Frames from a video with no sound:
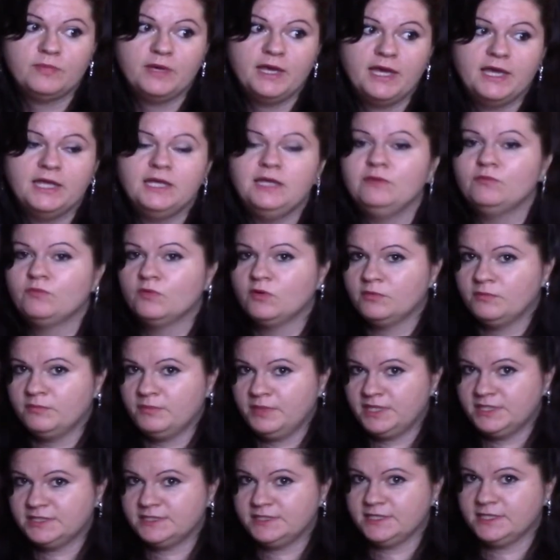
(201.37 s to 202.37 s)
anyone
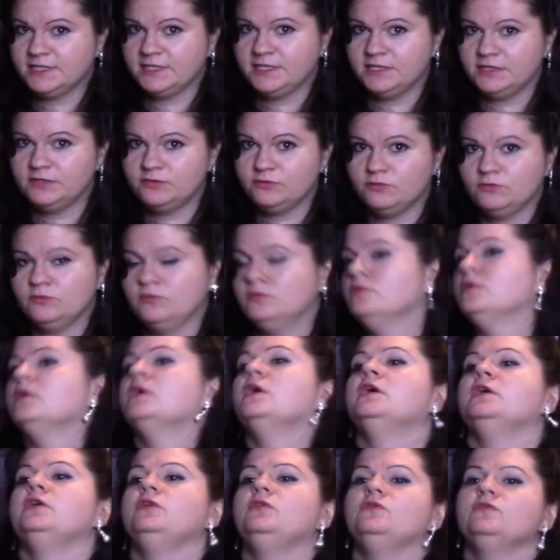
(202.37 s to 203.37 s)
basically to
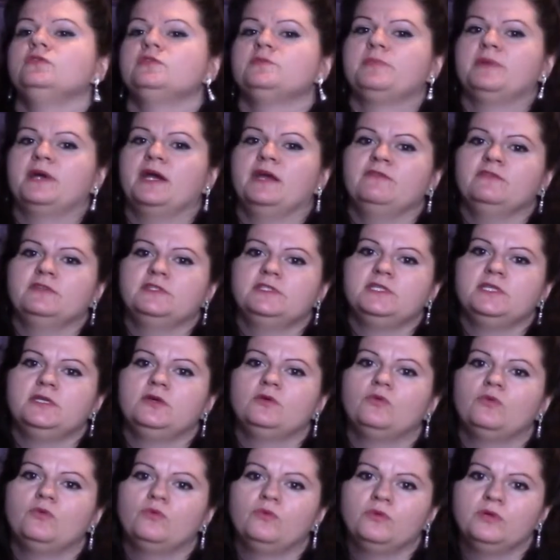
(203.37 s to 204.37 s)
use privacy
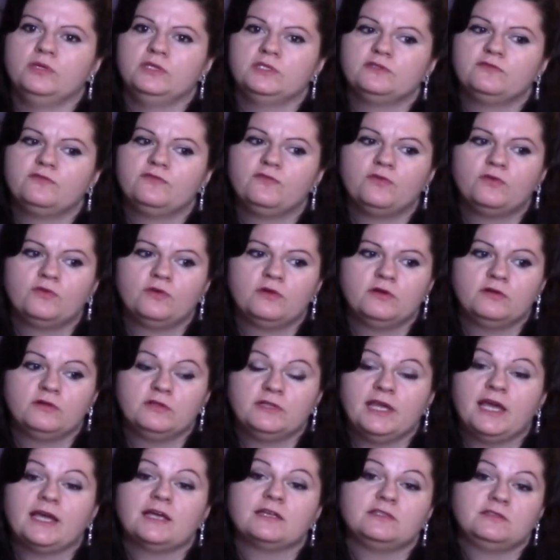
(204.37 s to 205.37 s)
coins for
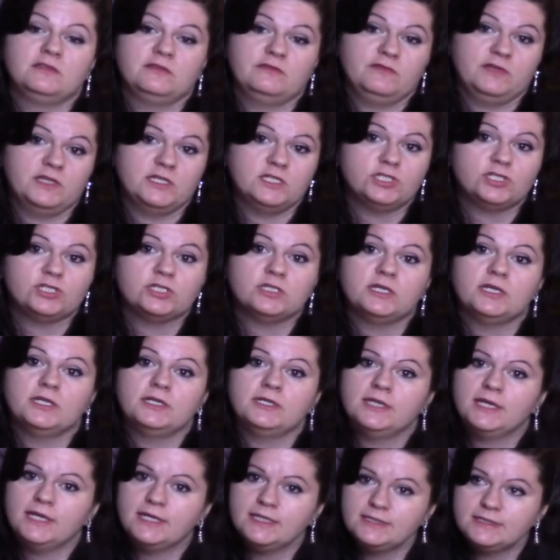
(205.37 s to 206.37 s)
tax evasion,
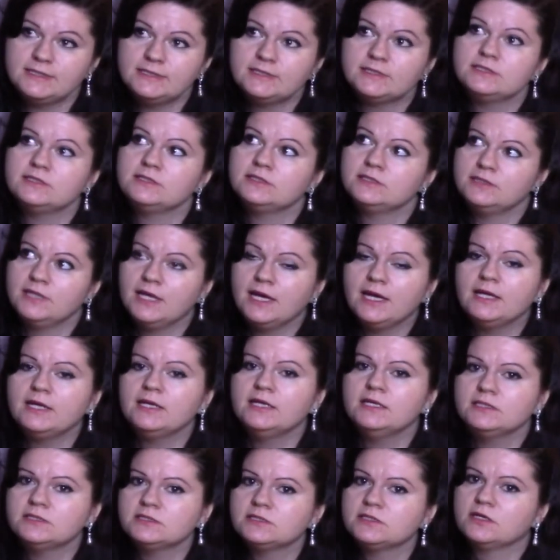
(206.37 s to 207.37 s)
and that
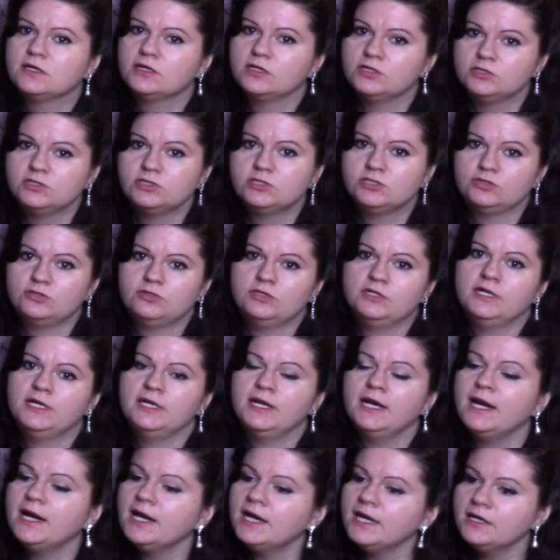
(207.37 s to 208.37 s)
is a concern, and
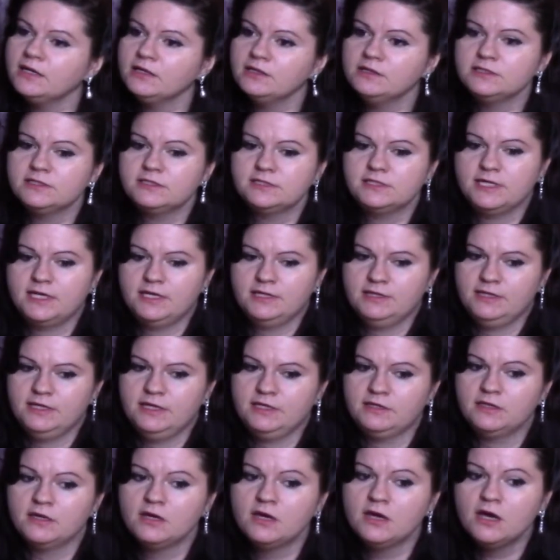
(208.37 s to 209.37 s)
I understand
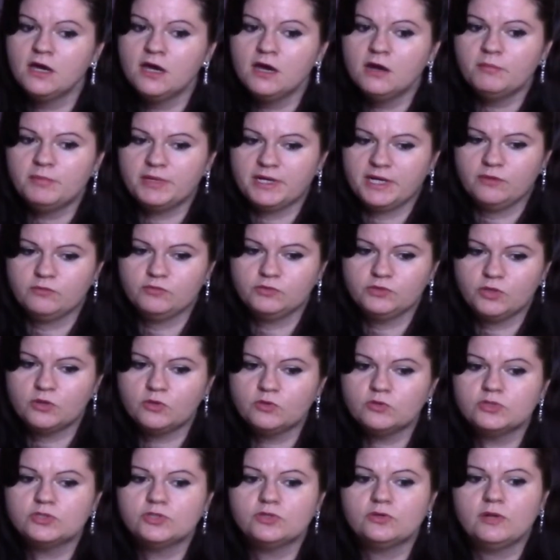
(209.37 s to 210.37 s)
that. But I would
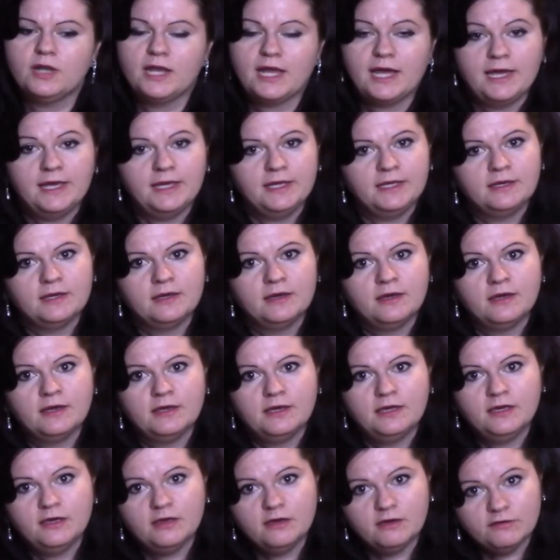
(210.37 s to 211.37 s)
also like
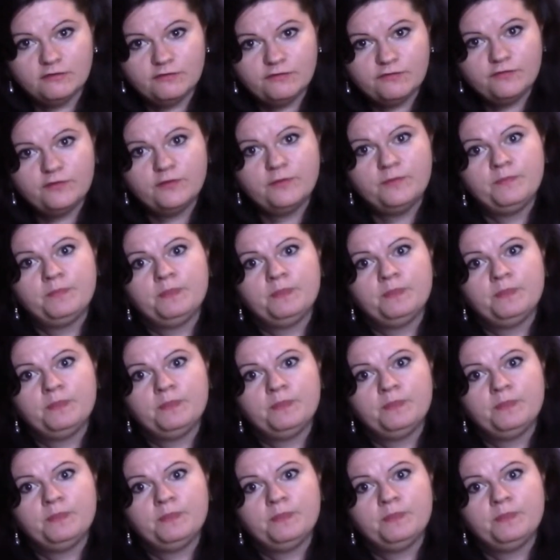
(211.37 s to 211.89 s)
if